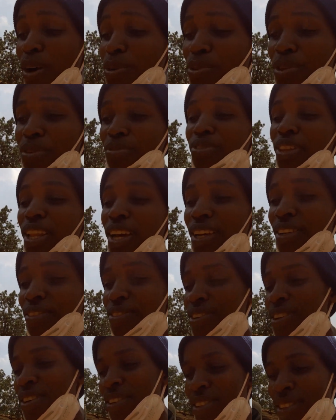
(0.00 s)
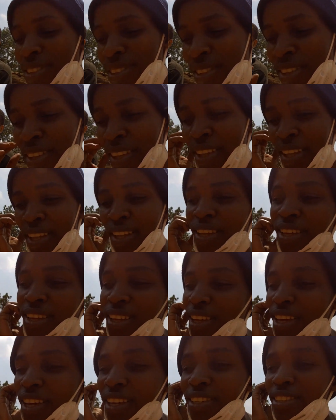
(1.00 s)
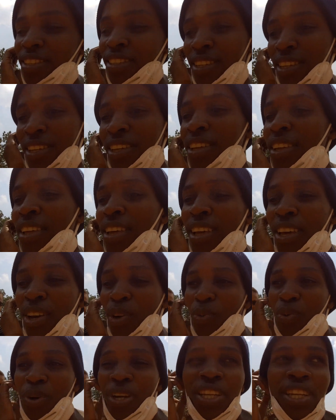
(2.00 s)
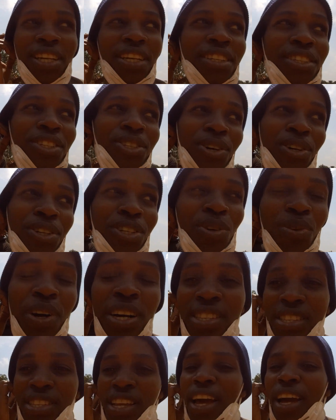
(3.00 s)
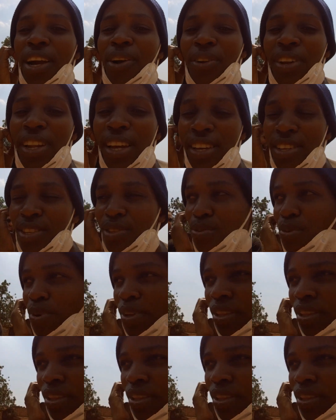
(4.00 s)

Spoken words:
out of life. And when Tony was diagnosed